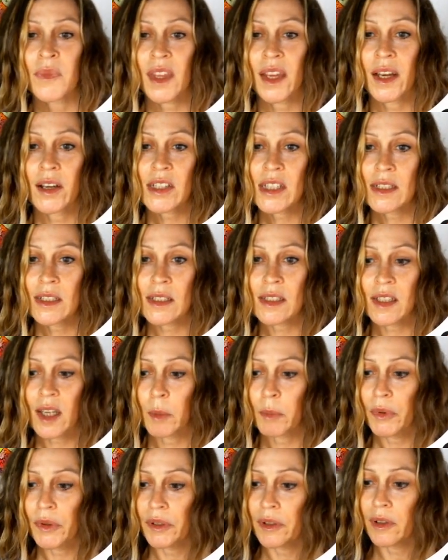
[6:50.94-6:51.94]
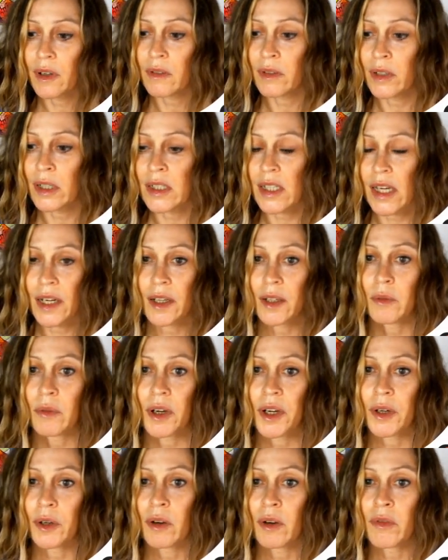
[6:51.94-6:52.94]
Here's an example of our data
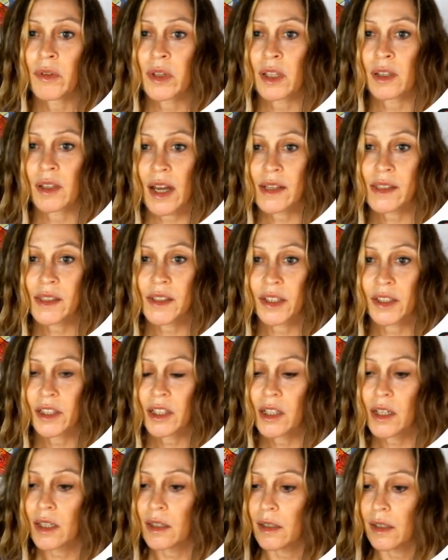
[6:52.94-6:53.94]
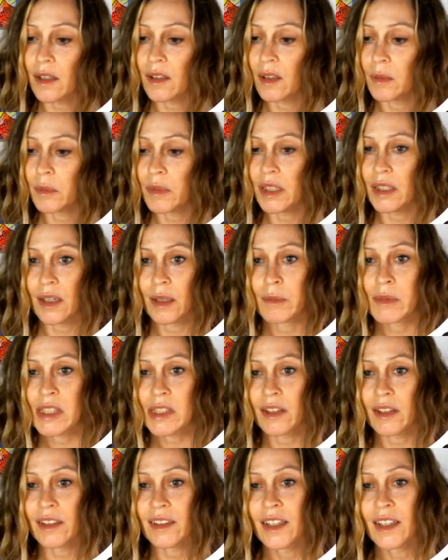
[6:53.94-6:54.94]
running over the last year in the Colombian
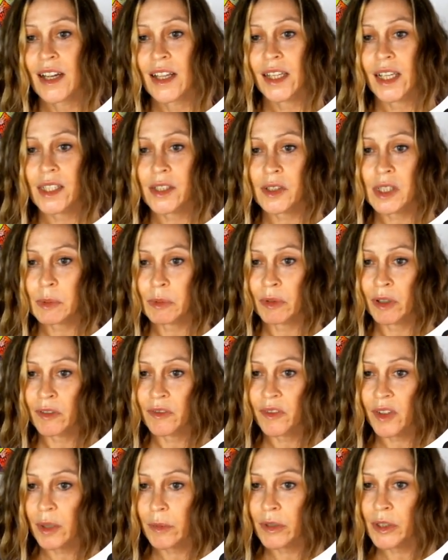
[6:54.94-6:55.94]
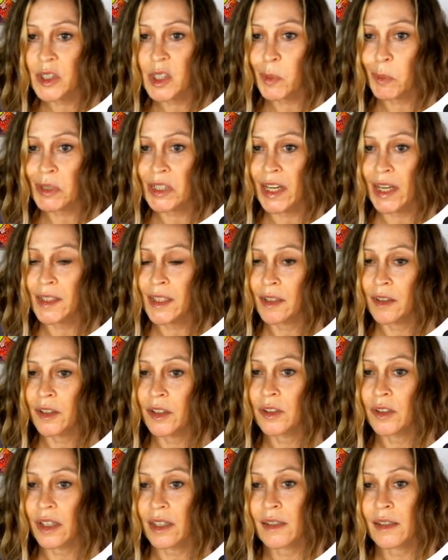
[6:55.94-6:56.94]
Amazon. These are small farmers who protected their
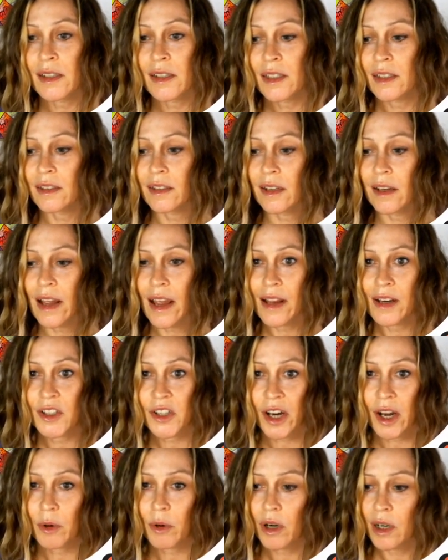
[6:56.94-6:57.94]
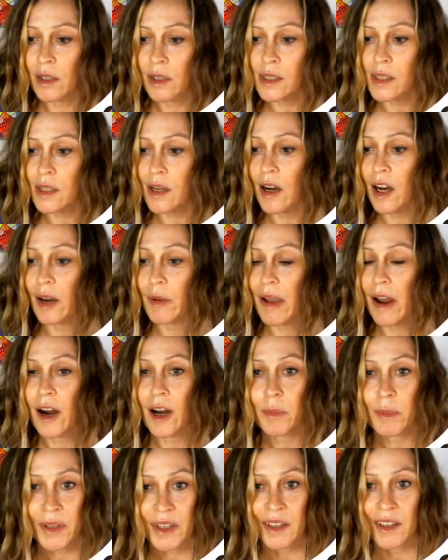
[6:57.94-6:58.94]
land, and jaguars, har-
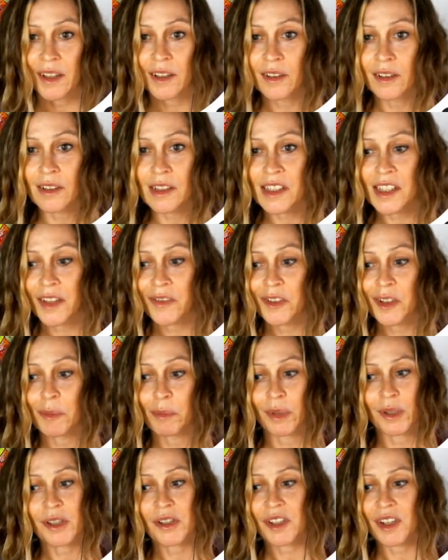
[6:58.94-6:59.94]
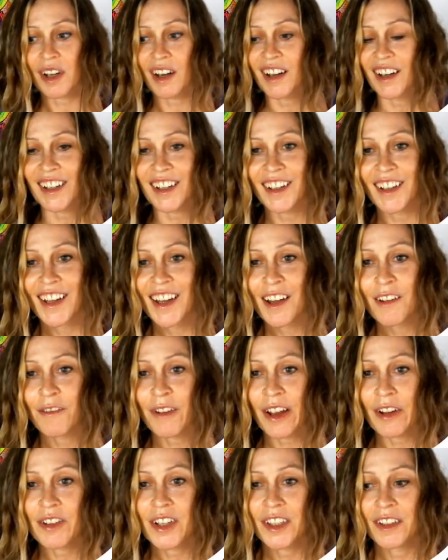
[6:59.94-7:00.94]
harpy eagles, even a bush dog
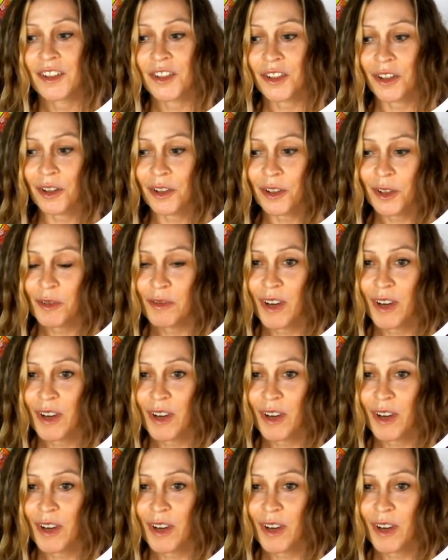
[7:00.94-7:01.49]
found in the jungle,